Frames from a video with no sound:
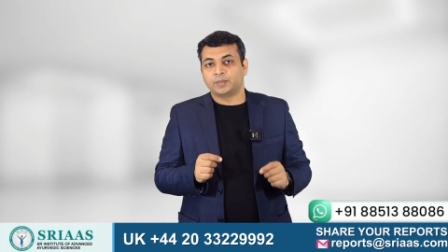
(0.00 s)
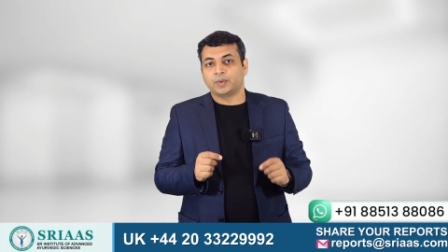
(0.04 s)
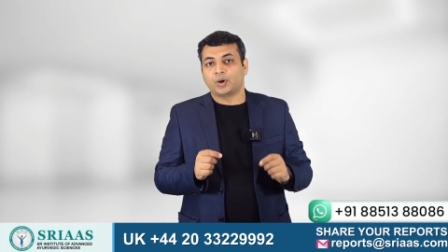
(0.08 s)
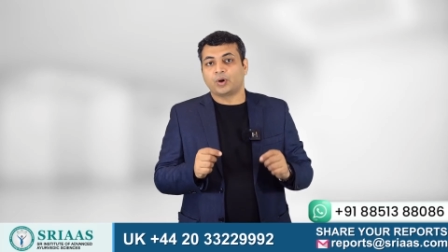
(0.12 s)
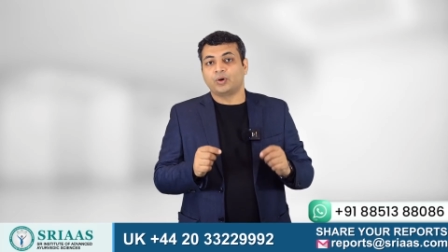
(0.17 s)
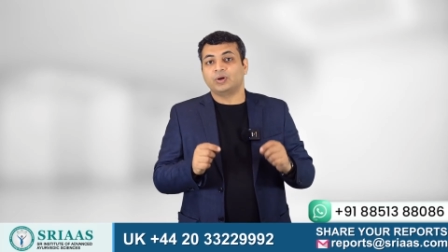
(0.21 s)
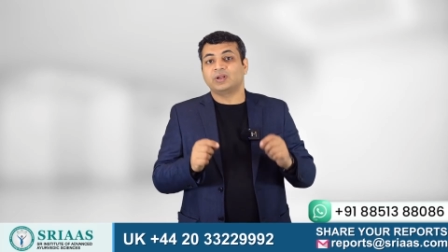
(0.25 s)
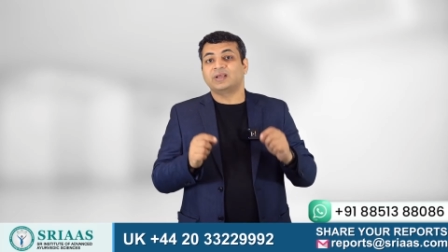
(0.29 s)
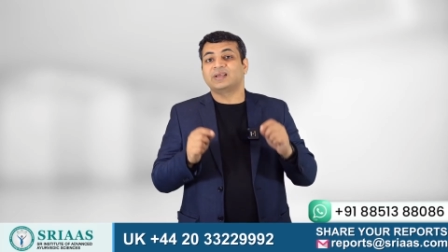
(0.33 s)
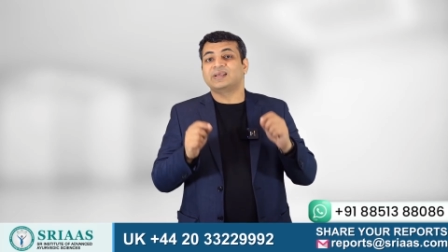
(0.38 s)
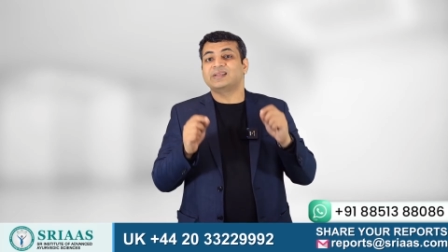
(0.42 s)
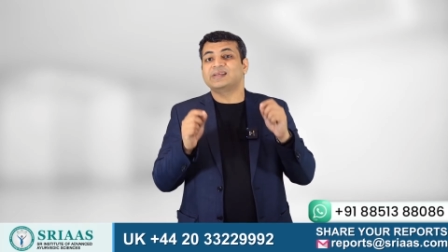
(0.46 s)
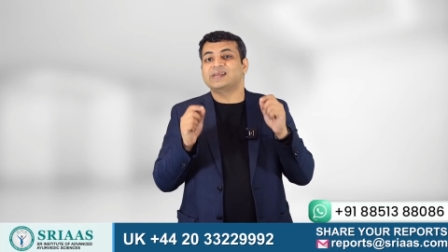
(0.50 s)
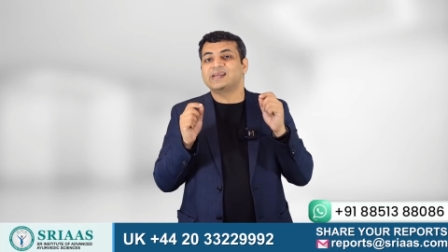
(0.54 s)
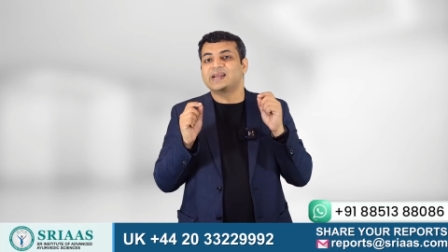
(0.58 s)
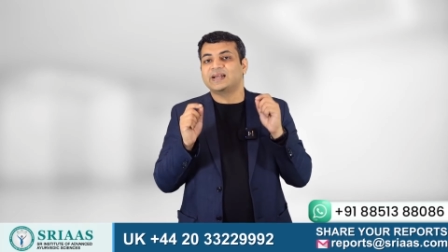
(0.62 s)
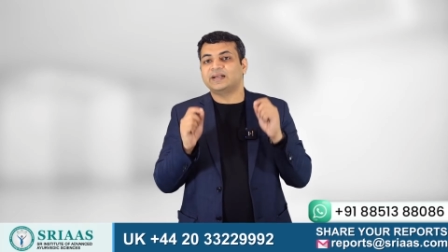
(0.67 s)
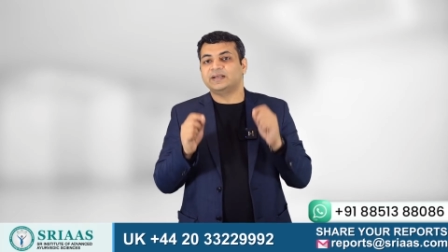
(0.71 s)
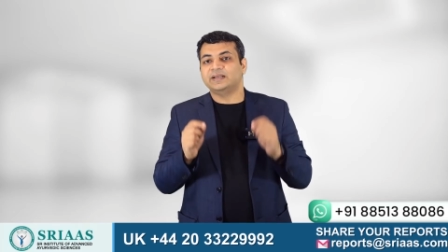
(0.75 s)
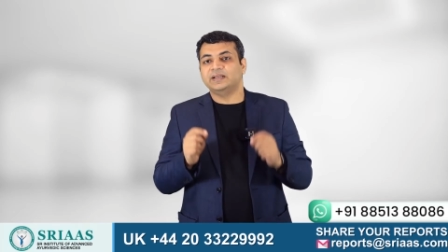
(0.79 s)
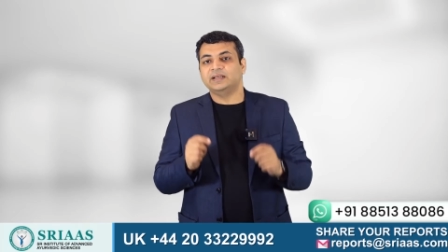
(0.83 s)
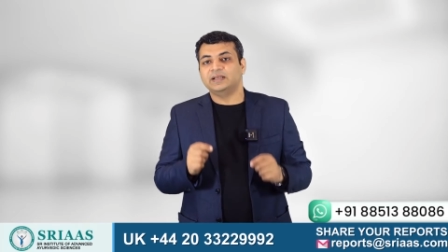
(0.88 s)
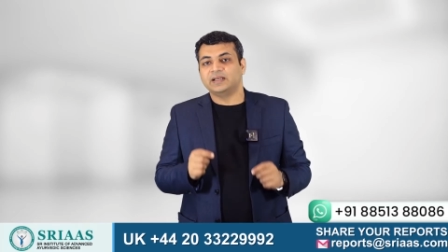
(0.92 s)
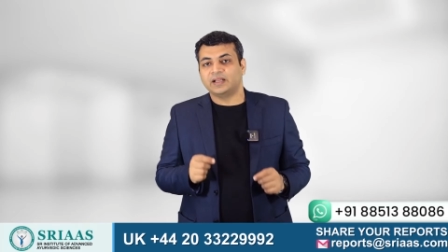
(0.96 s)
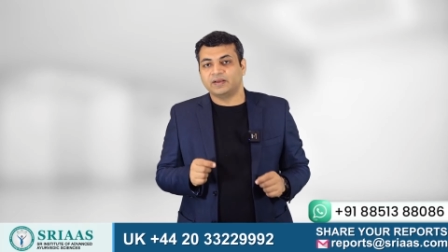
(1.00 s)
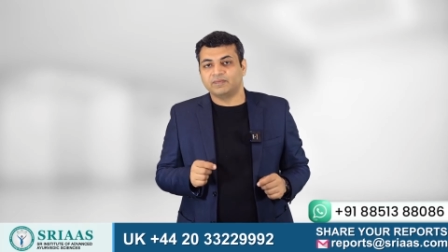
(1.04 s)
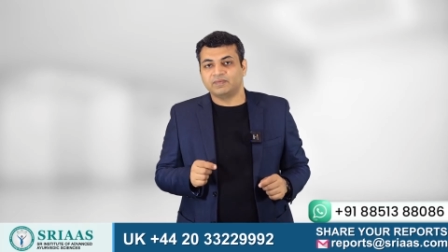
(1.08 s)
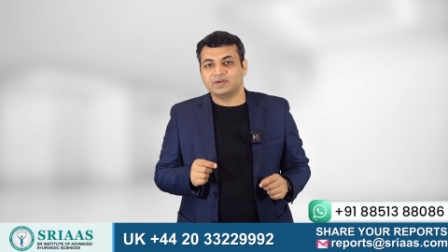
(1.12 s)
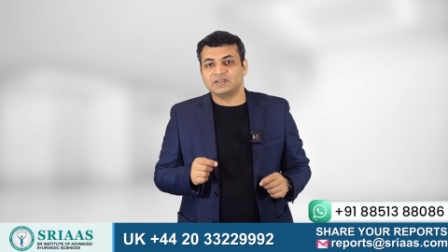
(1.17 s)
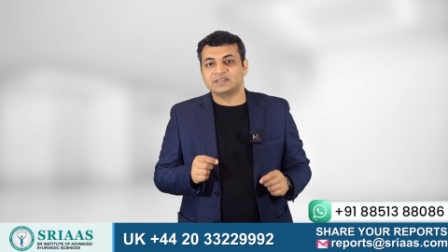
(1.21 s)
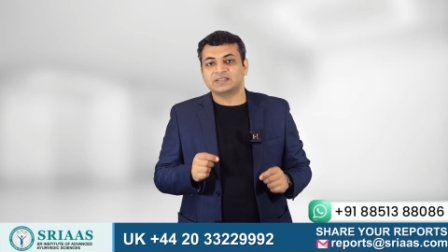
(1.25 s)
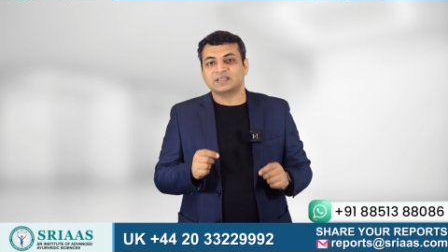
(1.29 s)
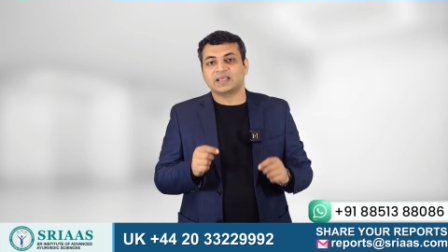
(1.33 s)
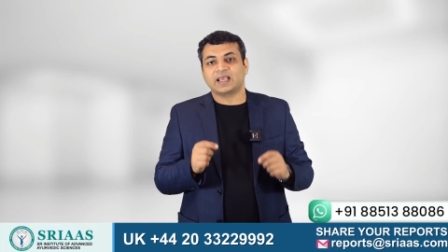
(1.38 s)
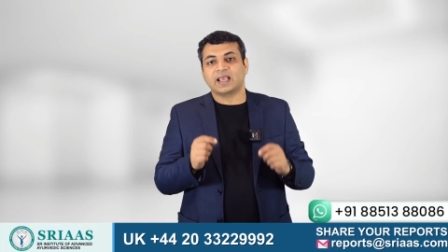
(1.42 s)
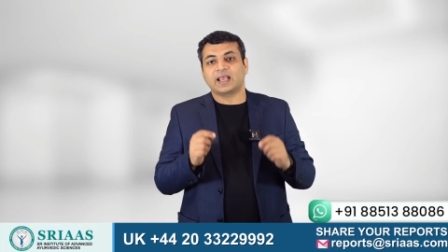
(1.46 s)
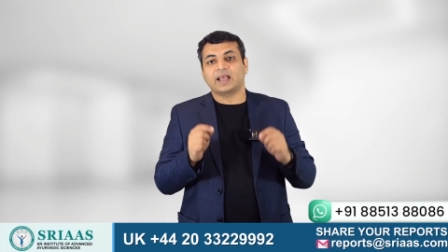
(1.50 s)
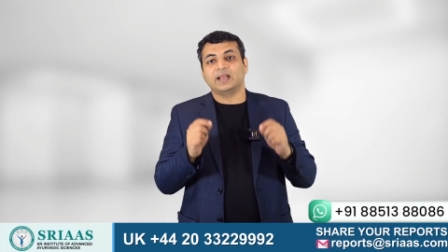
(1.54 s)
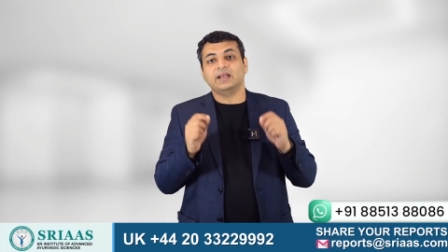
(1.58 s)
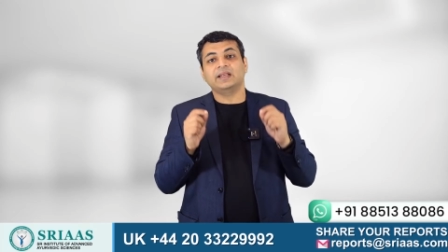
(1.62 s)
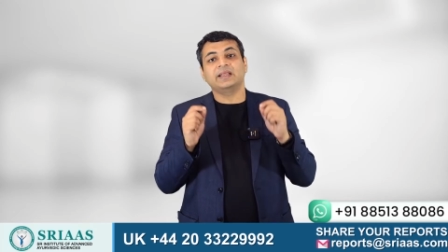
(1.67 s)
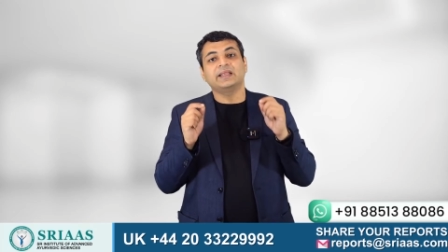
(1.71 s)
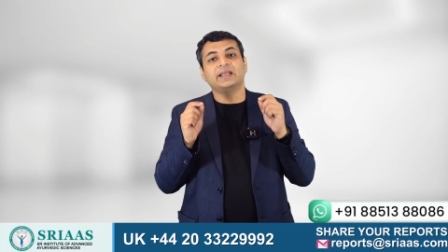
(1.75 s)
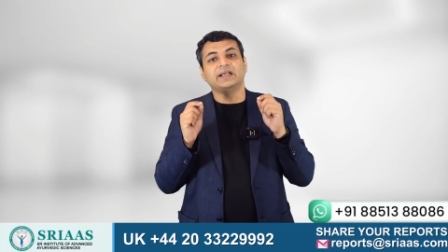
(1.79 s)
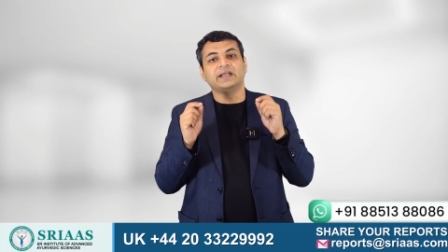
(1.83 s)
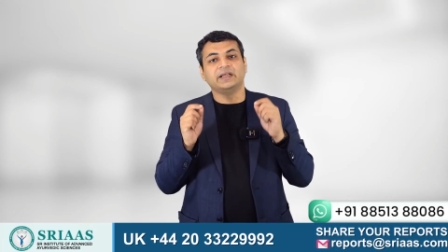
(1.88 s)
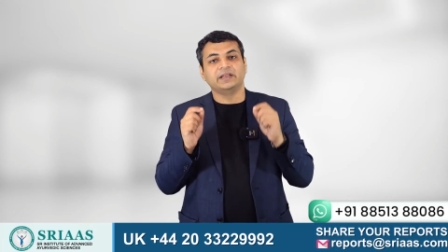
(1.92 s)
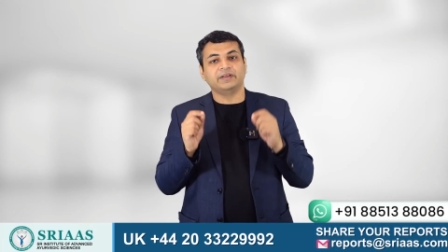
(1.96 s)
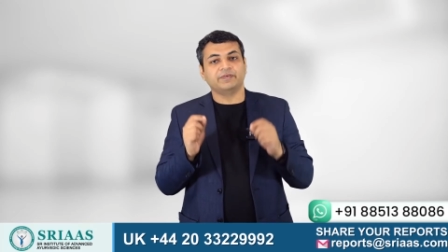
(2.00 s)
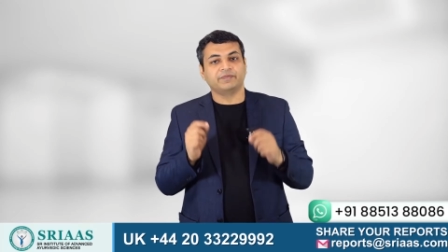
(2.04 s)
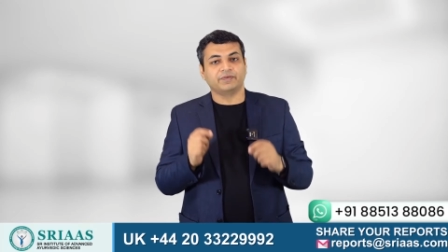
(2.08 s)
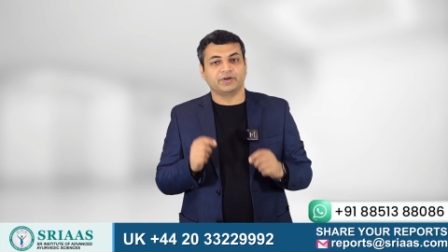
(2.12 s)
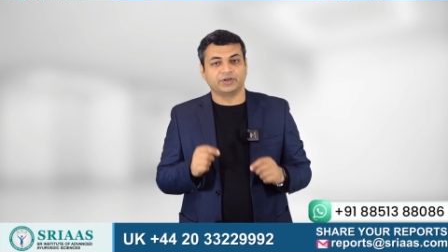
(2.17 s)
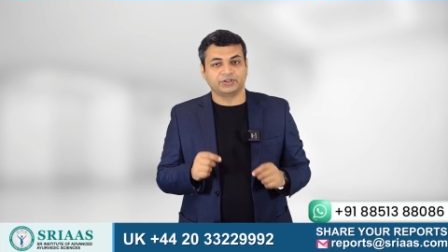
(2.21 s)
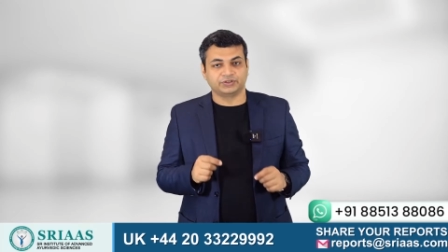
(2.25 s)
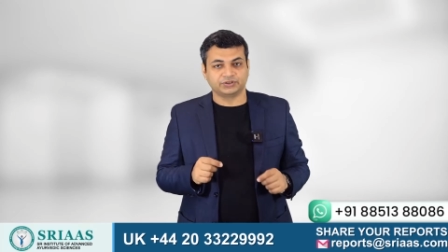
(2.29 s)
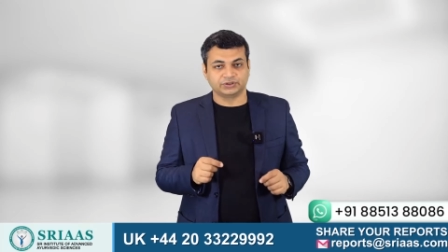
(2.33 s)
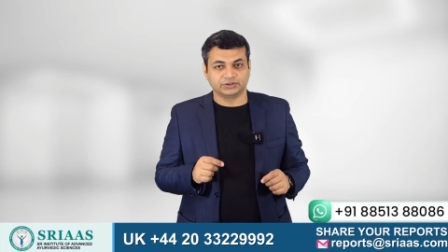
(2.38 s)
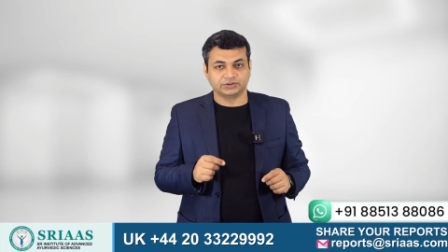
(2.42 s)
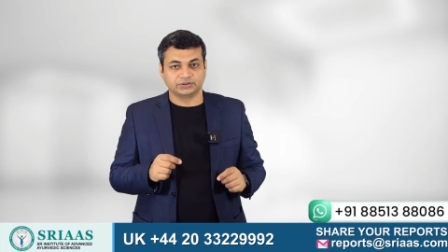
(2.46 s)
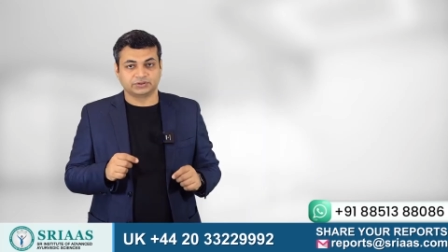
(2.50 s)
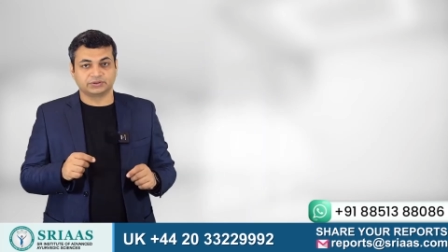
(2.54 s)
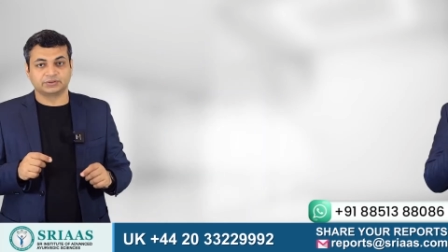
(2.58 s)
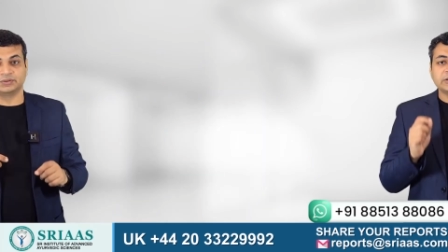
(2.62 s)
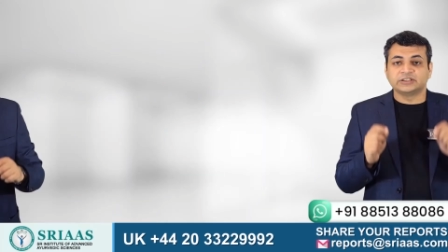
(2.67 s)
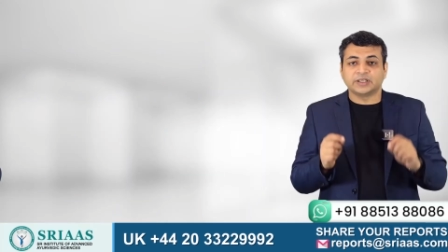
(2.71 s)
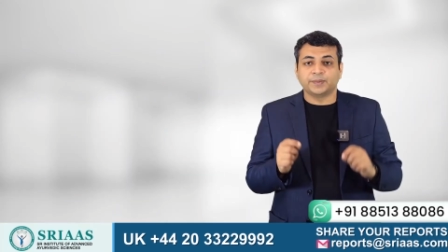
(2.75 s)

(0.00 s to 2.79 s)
about creatinine levels and kidney functions.